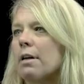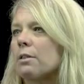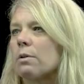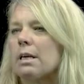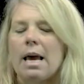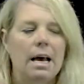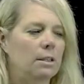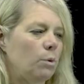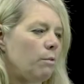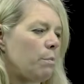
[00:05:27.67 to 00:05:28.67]
that's what the
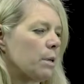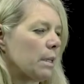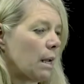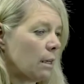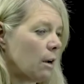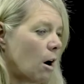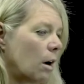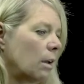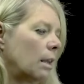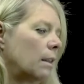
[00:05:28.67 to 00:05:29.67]
S would represent, an
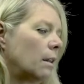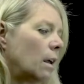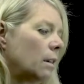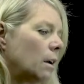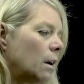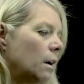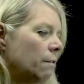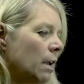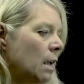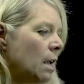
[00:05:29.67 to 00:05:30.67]
arc length along the curve.